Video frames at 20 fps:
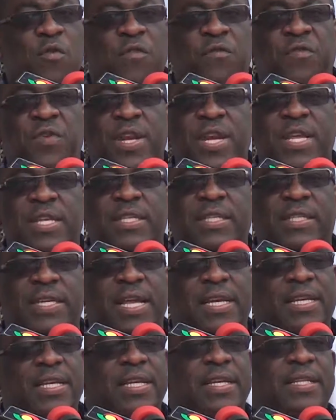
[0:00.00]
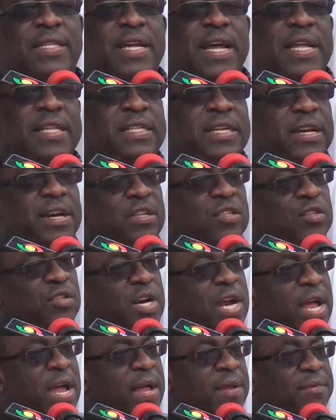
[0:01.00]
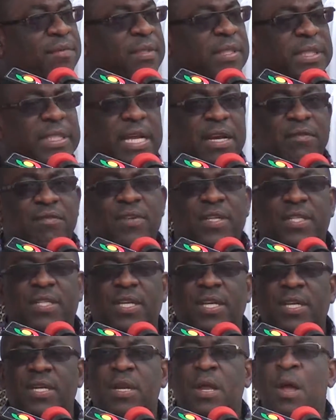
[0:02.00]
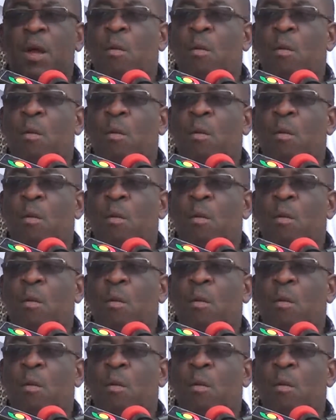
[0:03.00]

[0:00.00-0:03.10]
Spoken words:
we finished the digital terrestrial television